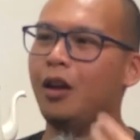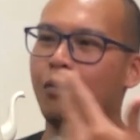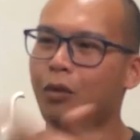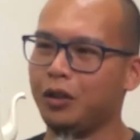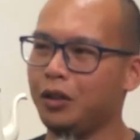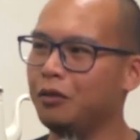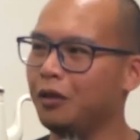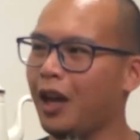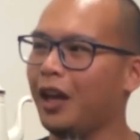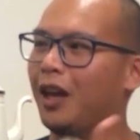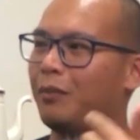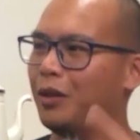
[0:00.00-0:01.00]
What deal you can
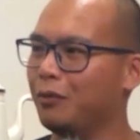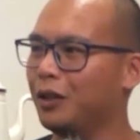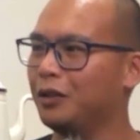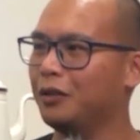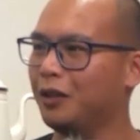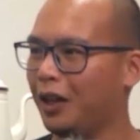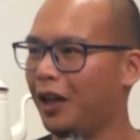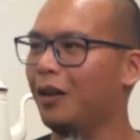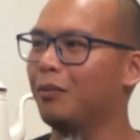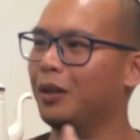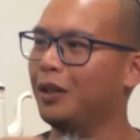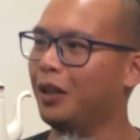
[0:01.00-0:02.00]
get me? What deal you can get
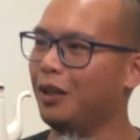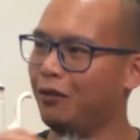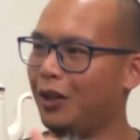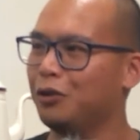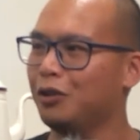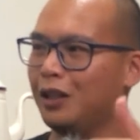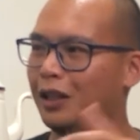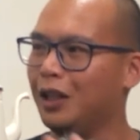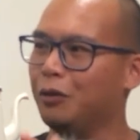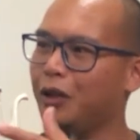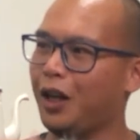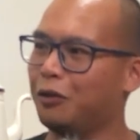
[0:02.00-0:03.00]
me? And then eventually they
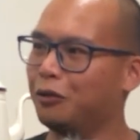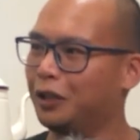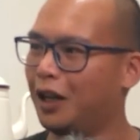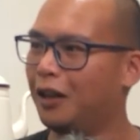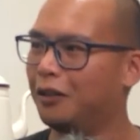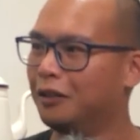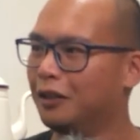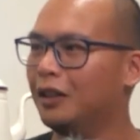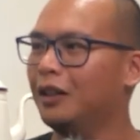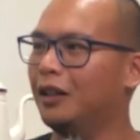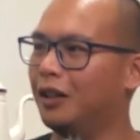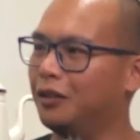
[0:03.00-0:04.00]
will narrow down
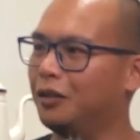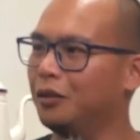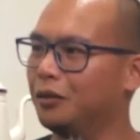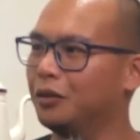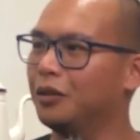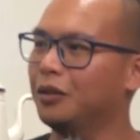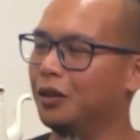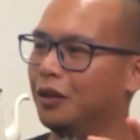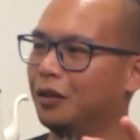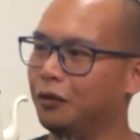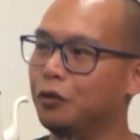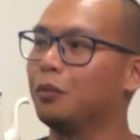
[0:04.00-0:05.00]
until
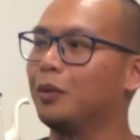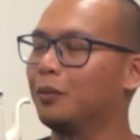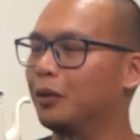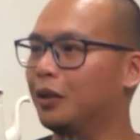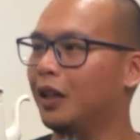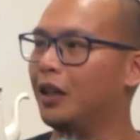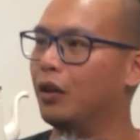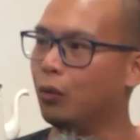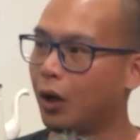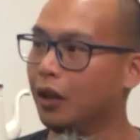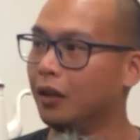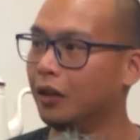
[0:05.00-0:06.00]
the few people that they
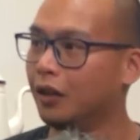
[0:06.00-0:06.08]
want,